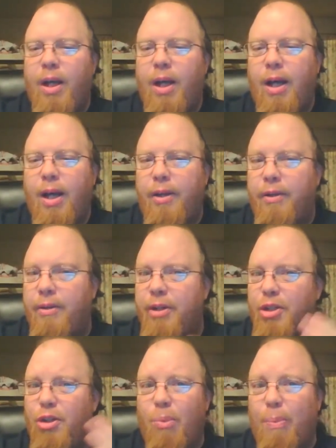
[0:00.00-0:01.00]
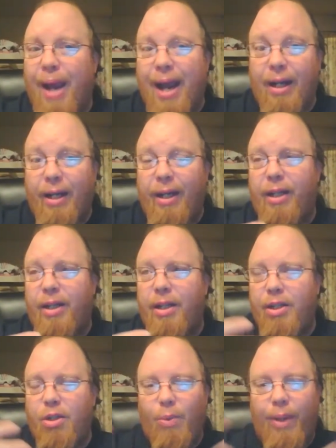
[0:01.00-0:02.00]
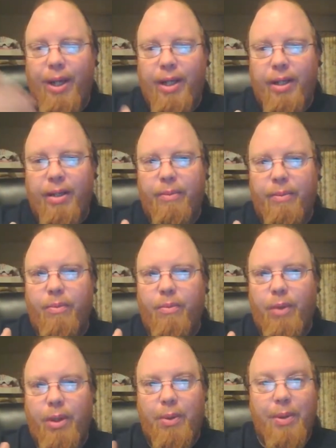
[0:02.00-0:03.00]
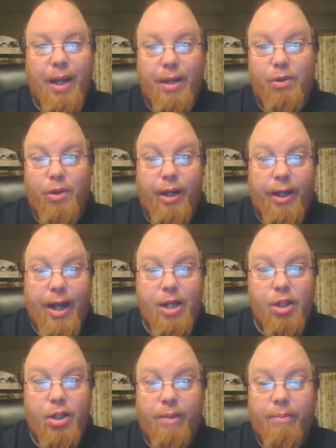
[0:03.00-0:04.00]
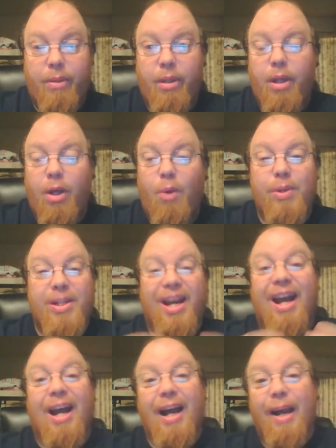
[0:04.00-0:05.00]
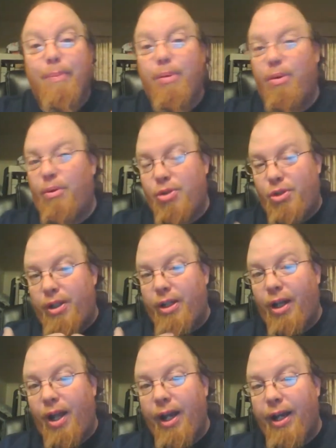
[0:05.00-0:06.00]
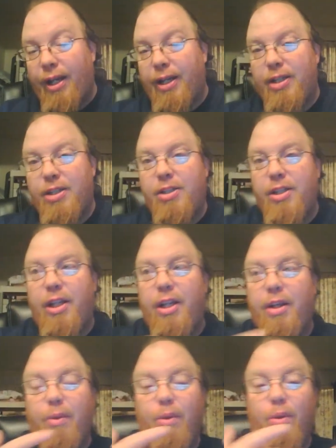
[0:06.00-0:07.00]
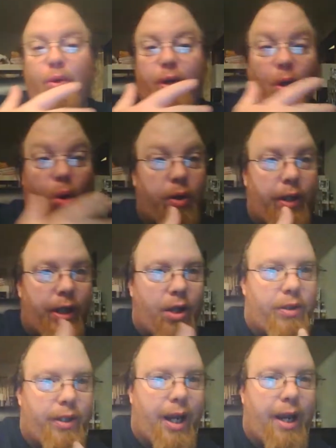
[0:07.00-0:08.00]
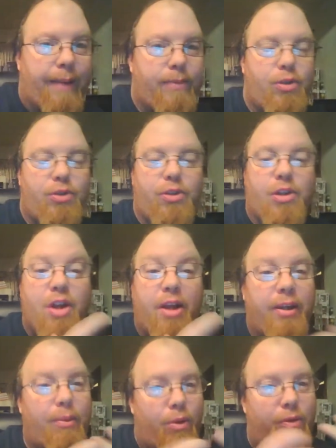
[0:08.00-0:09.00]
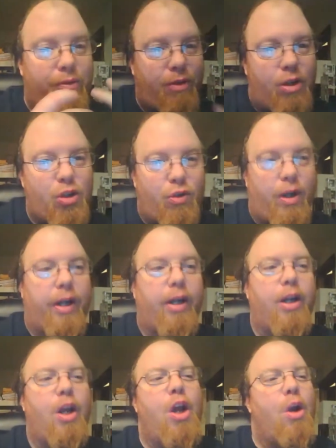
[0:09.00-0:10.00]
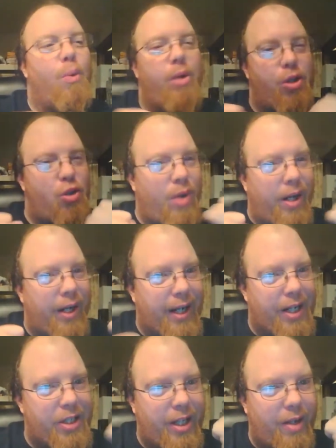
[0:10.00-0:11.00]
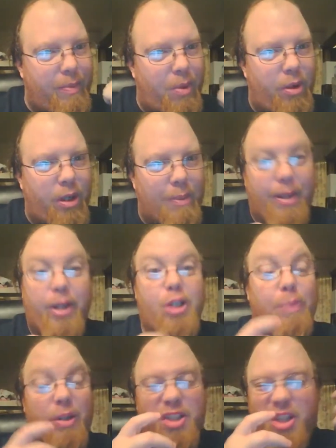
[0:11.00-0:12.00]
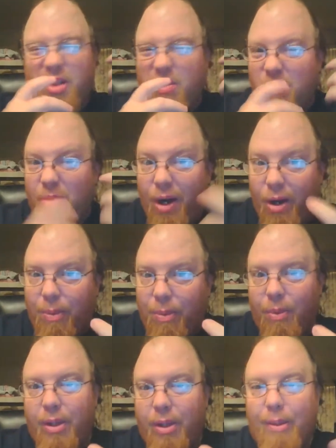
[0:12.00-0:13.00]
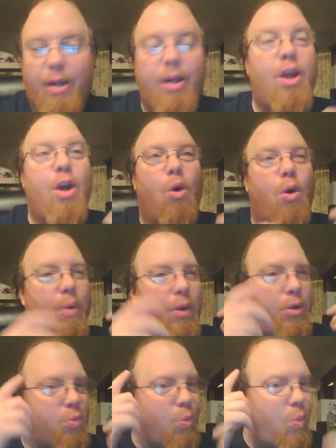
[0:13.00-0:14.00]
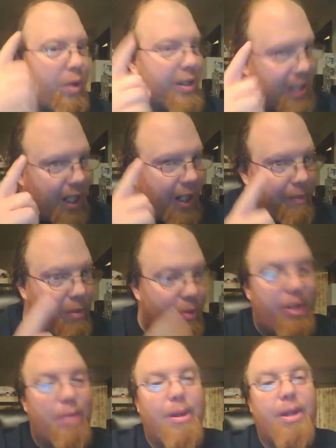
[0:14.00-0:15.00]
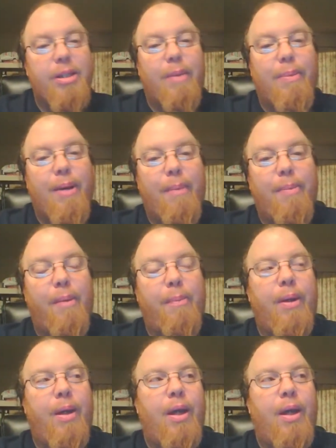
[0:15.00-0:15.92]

Uh, there is no battling to weaken them when you ca- try to catch them, which I personally like because in the all the other games, there's nothing more frustrating when you're trying to catch that Pokemon, especially a rare Pokemon or one of those one-time Pokemons that pop up,